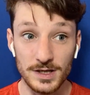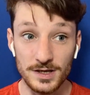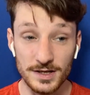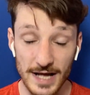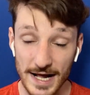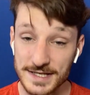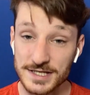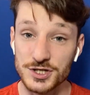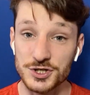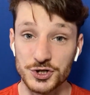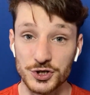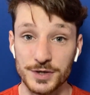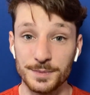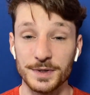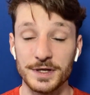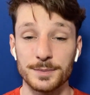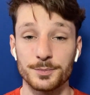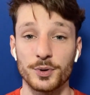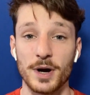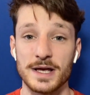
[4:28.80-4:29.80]
That's
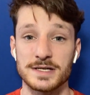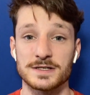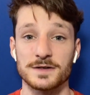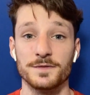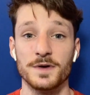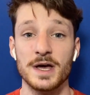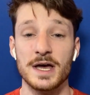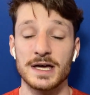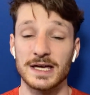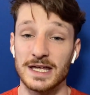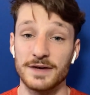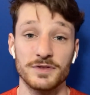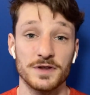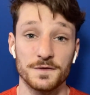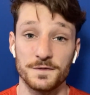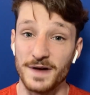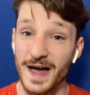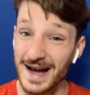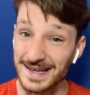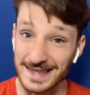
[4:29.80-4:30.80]
extremely impressive given the
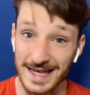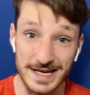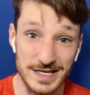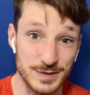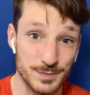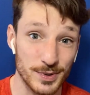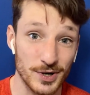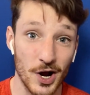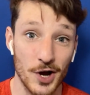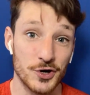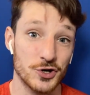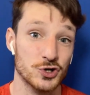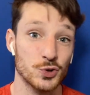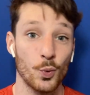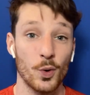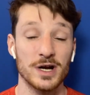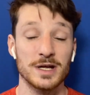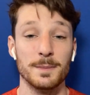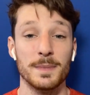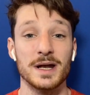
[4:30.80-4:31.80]
fact that he's been under
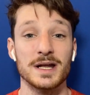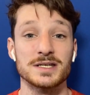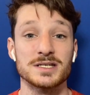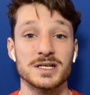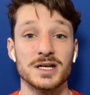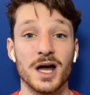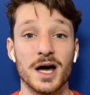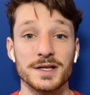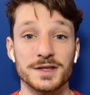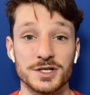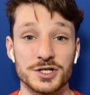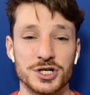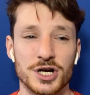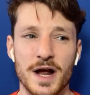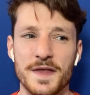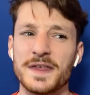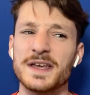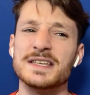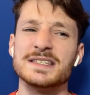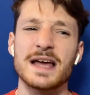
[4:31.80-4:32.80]
20 minutes a night this
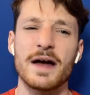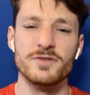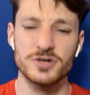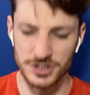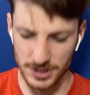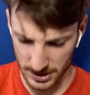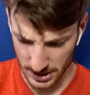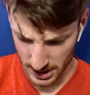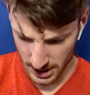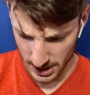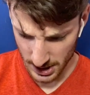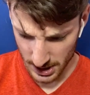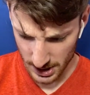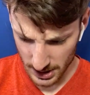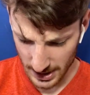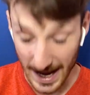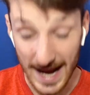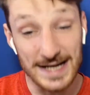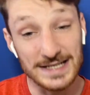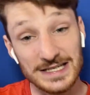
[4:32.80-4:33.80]
year. I think he's averaging
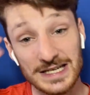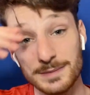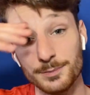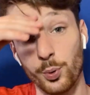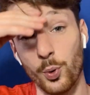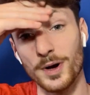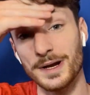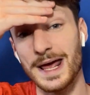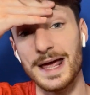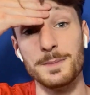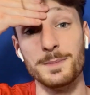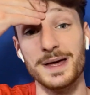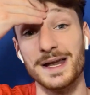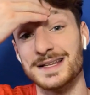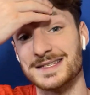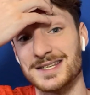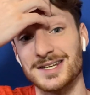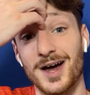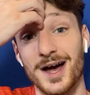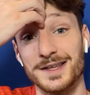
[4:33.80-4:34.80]
18.8
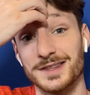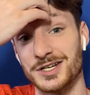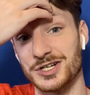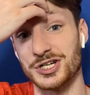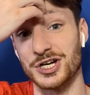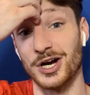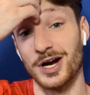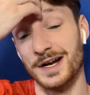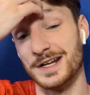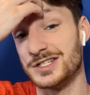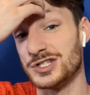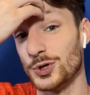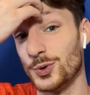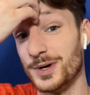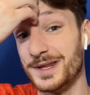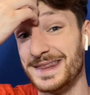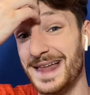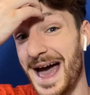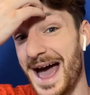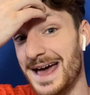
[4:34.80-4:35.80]
minutes a night this year, and he's
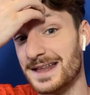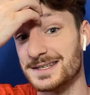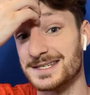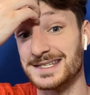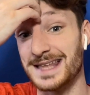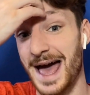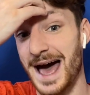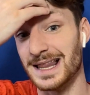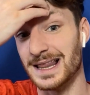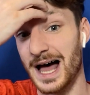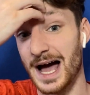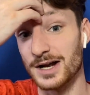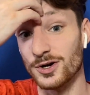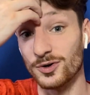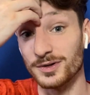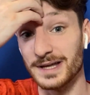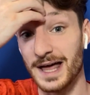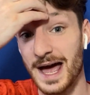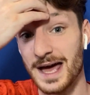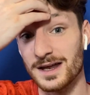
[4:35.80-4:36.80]
doing that stat line
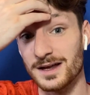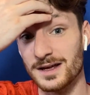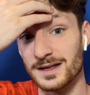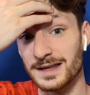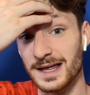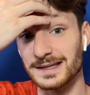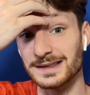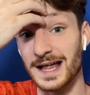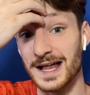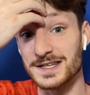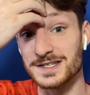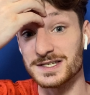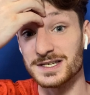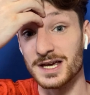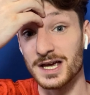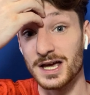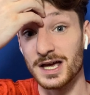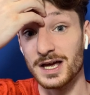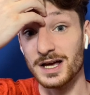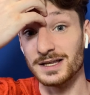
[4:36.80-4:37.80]
on that. Like,
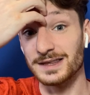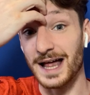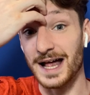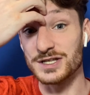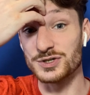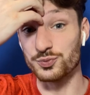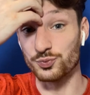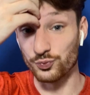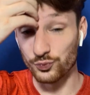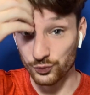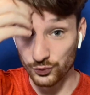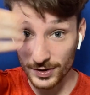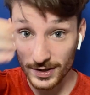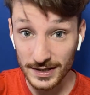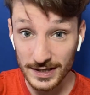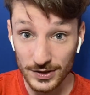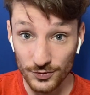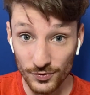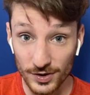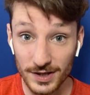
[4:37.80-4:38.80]
that's
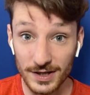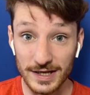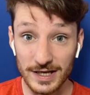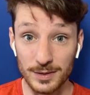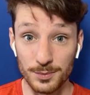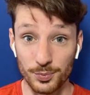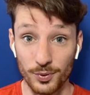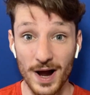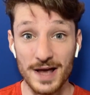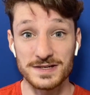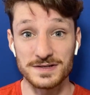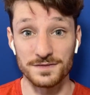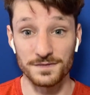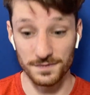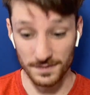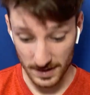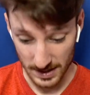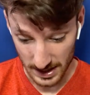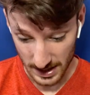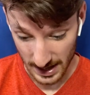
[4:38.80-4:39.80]
really, really
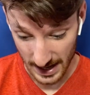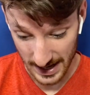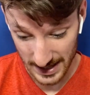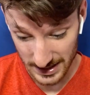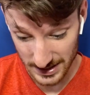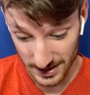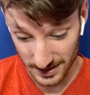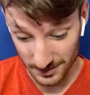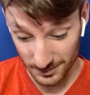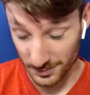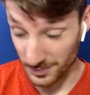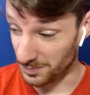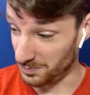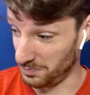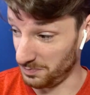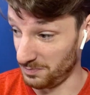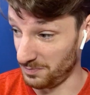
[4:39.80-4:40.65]
impressive. And